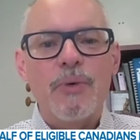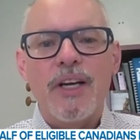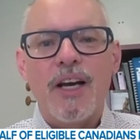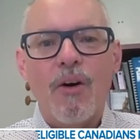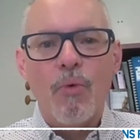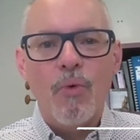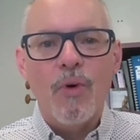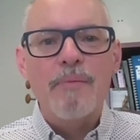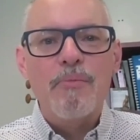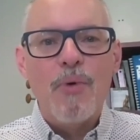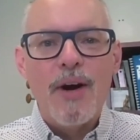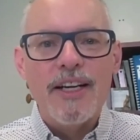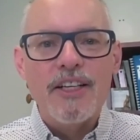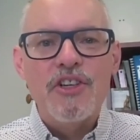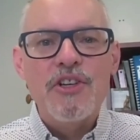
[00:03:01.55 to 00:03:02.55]
We got
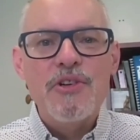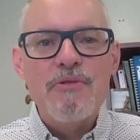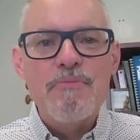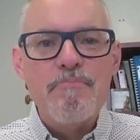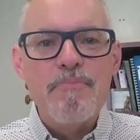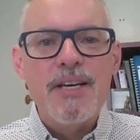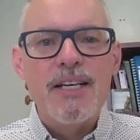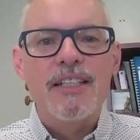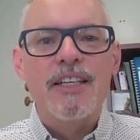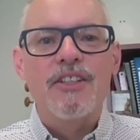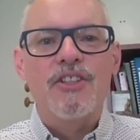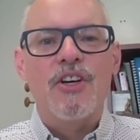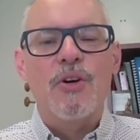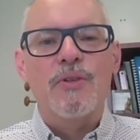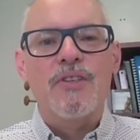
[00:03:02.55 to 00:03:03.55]
1.2
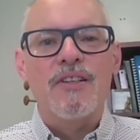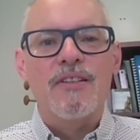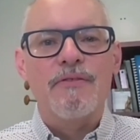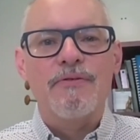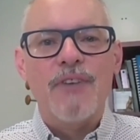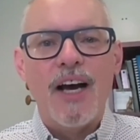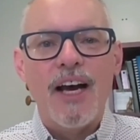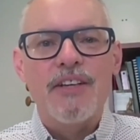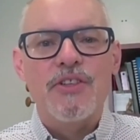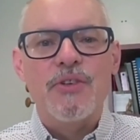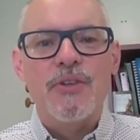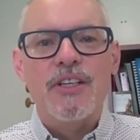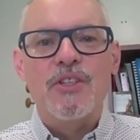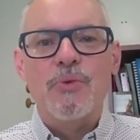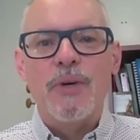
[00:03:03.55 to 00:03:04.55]
million doses of
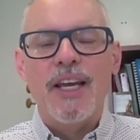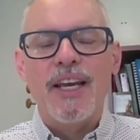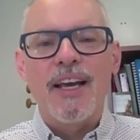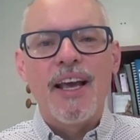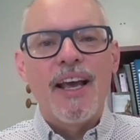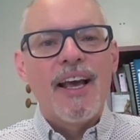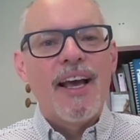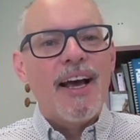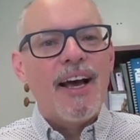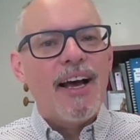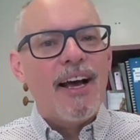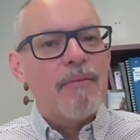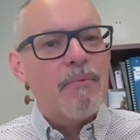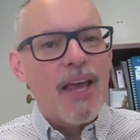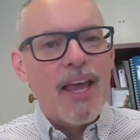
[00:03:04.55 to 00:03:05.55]
Pfizer this week,
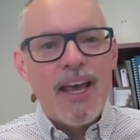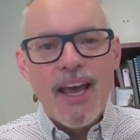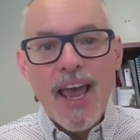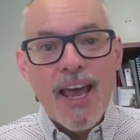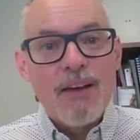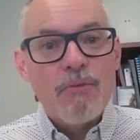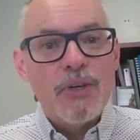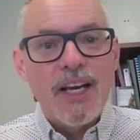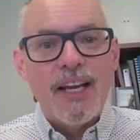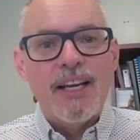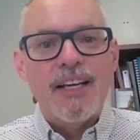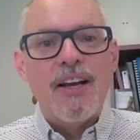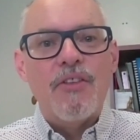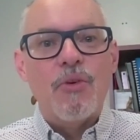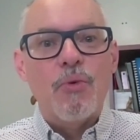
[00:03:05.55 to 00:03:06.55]
um, and we're getting another